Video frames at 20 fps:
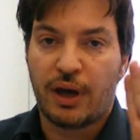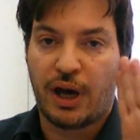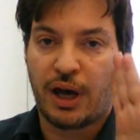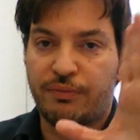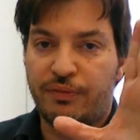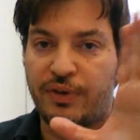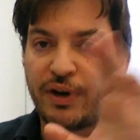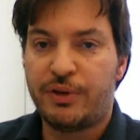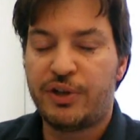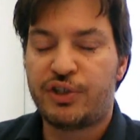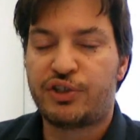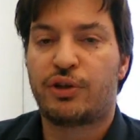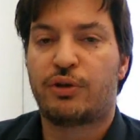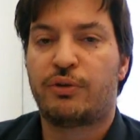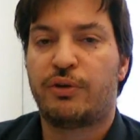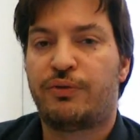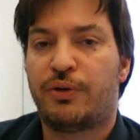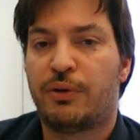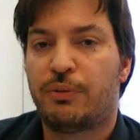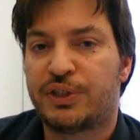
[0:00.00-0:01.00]
I'm very
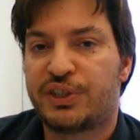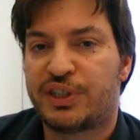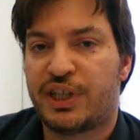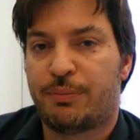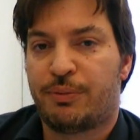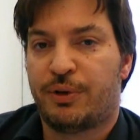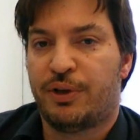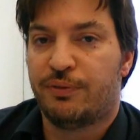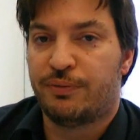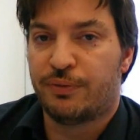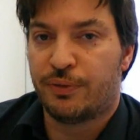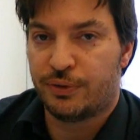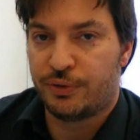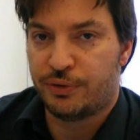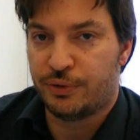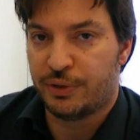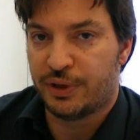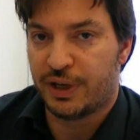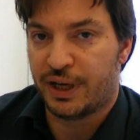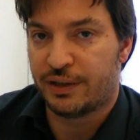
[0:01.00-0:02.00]
sorry for what's happening for,
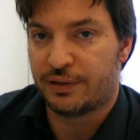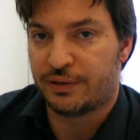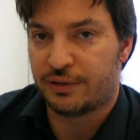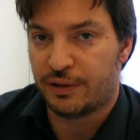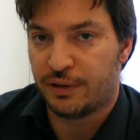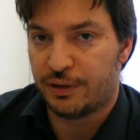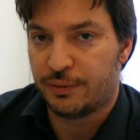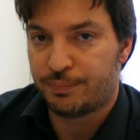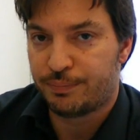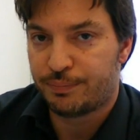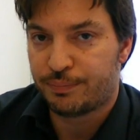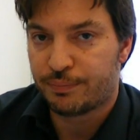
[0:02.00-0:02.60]
to you, Anthony.